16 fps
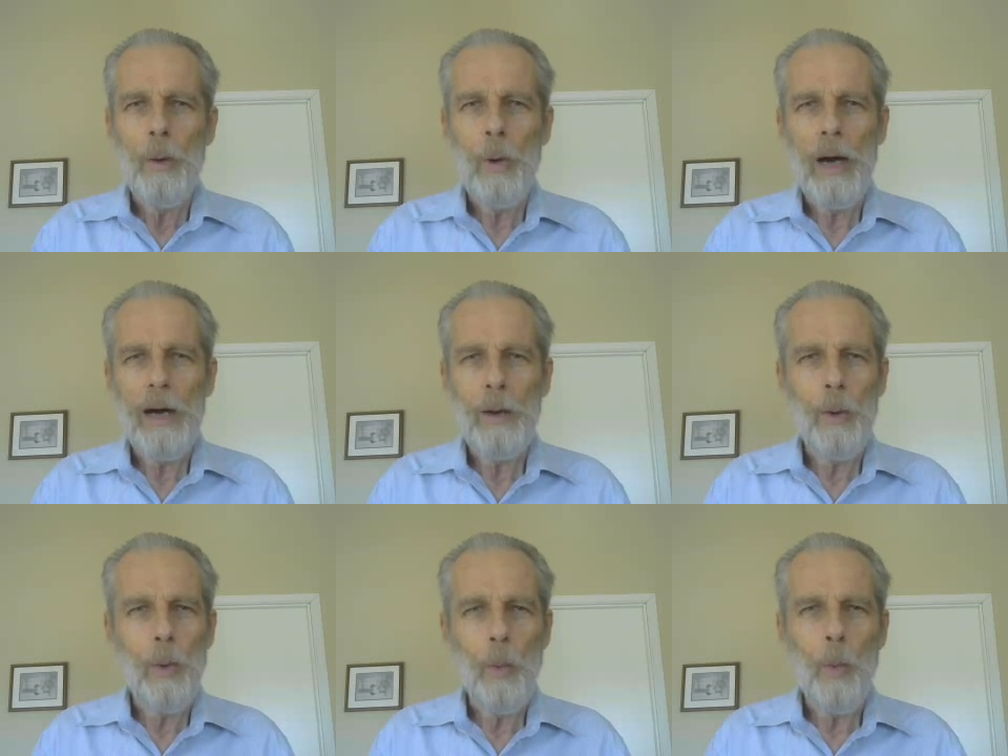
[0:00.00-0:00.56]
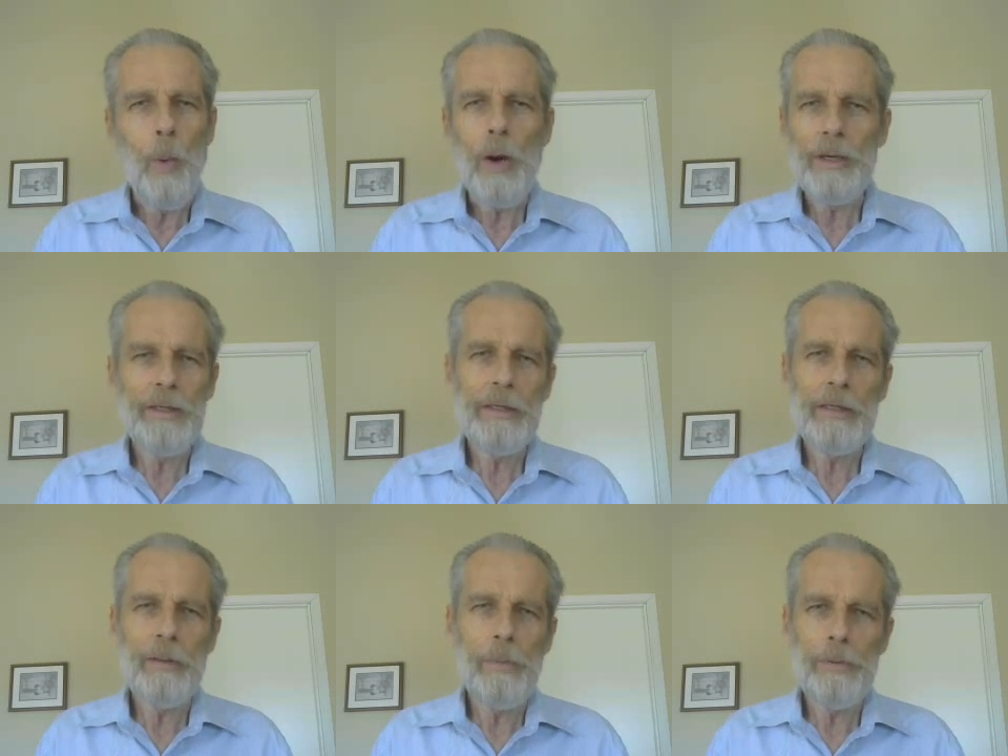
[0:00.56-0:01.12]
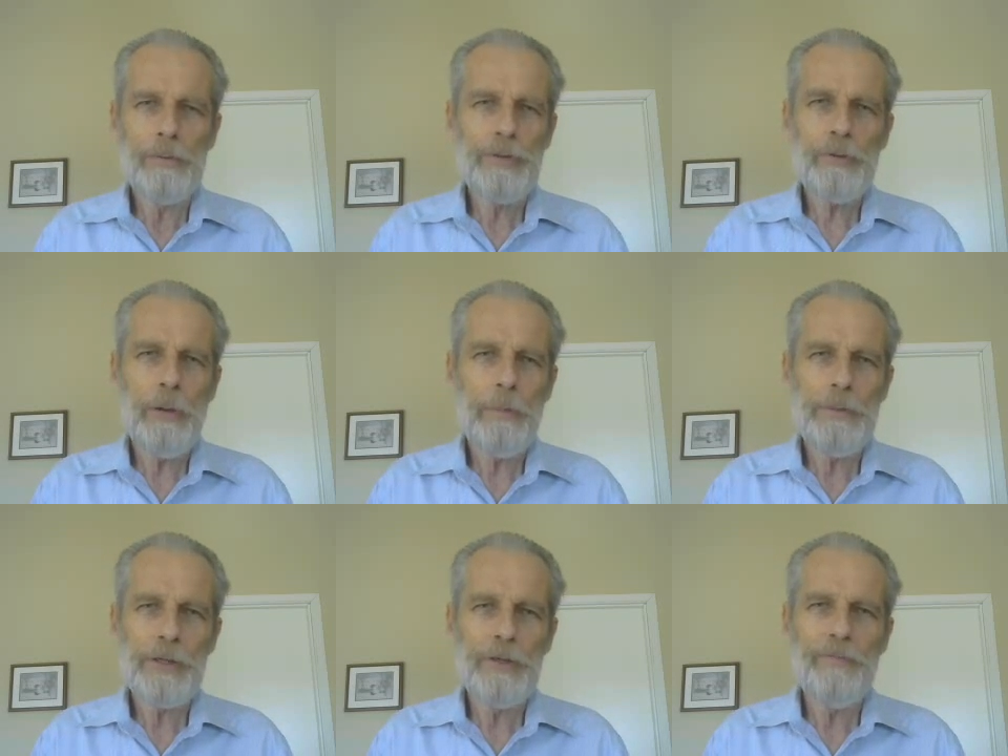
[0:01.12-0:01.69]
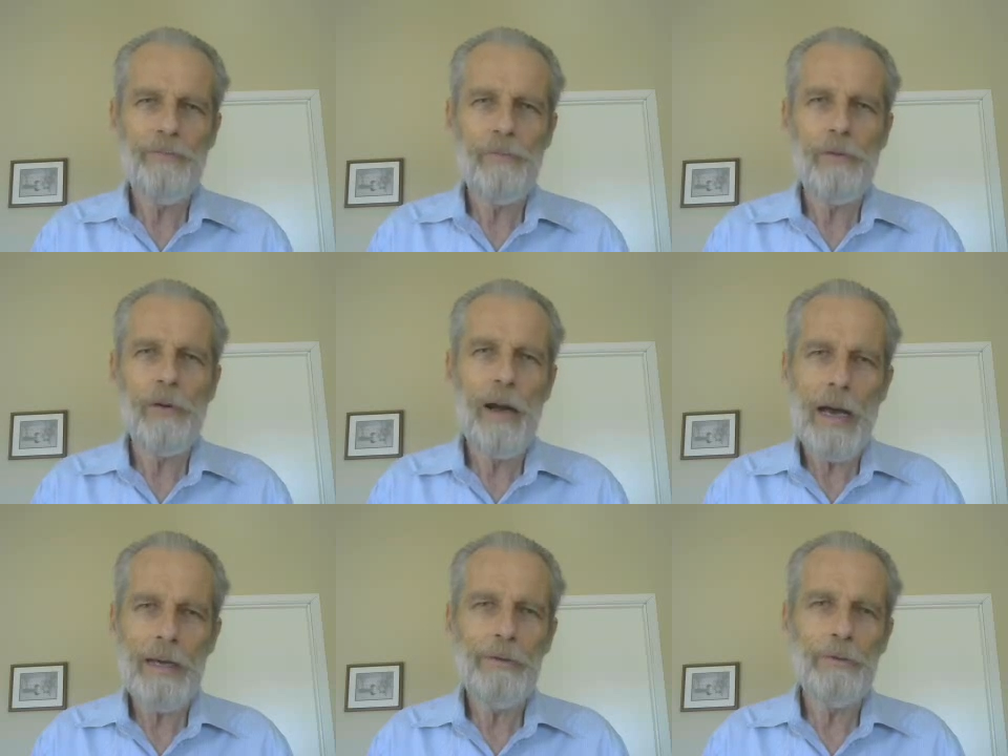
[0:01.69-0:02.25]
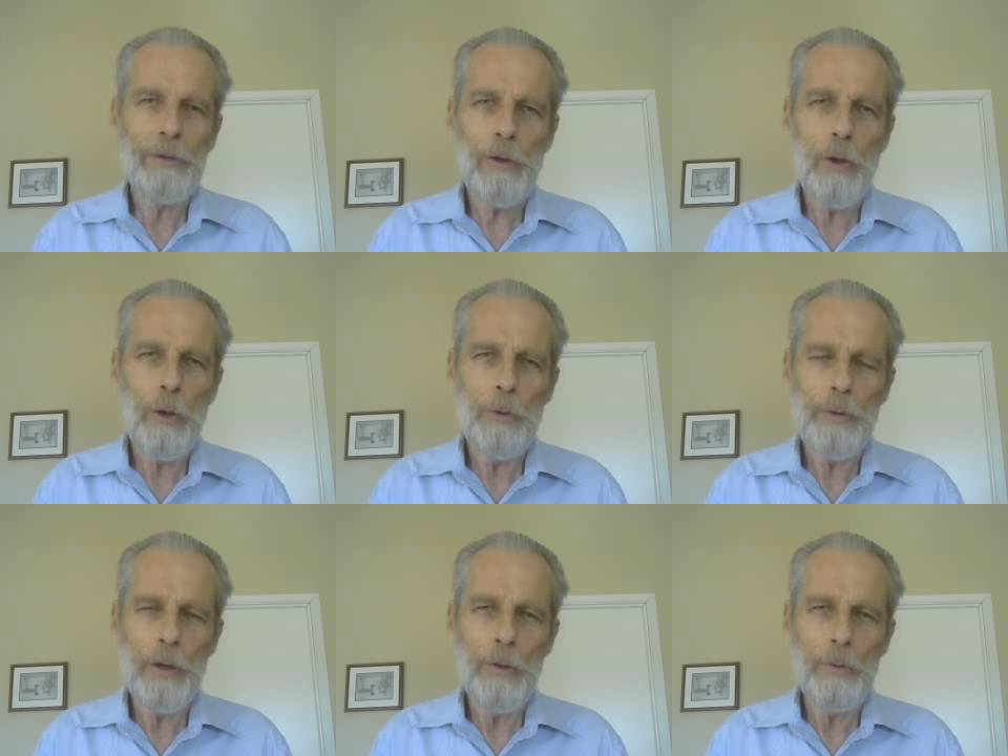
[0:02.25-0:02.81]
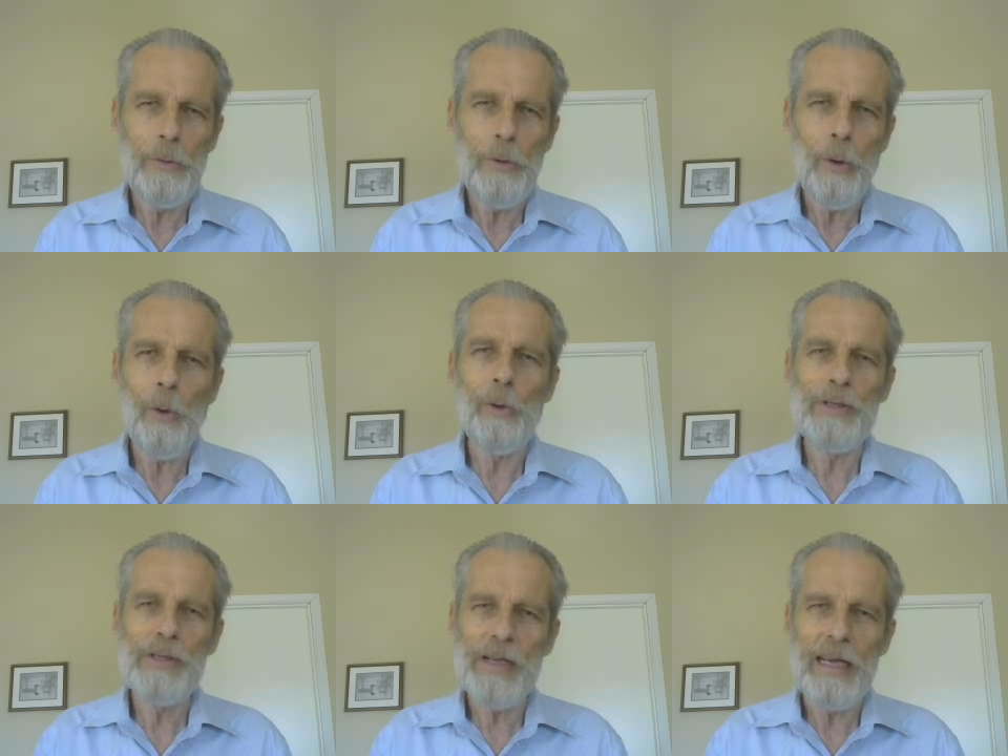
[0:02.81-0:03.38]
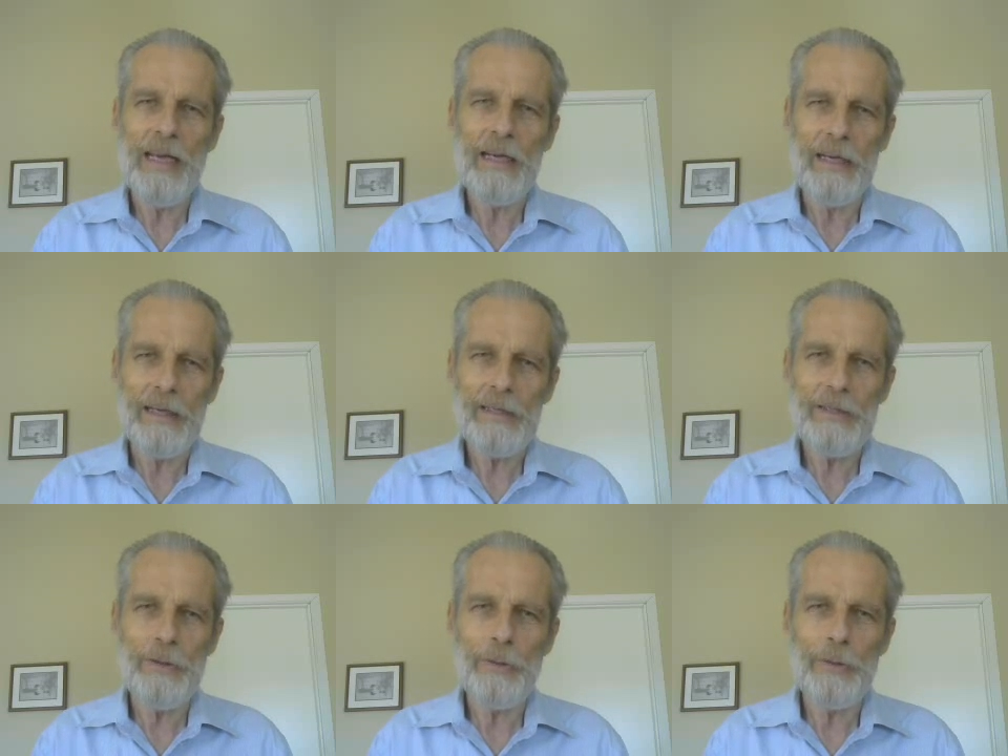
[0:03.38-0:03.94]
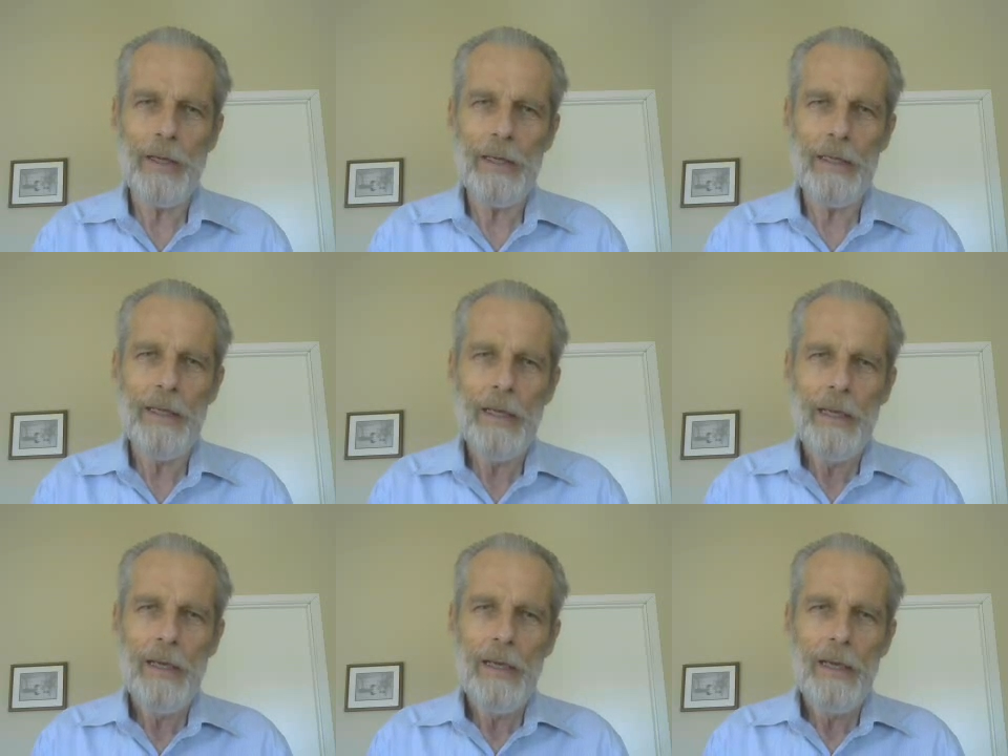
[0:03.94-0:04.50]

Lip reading: wanting a prescription for a hydrocodone or Xanax, okay?